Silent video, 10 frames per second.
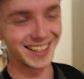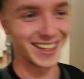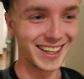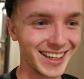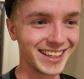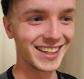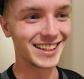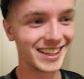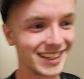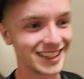and
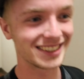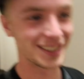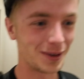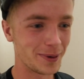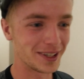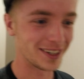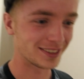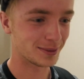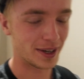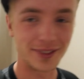it's gonna be pretty
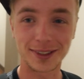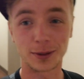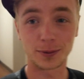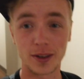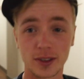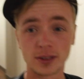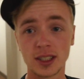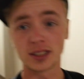awesome. I haven't seen her forever.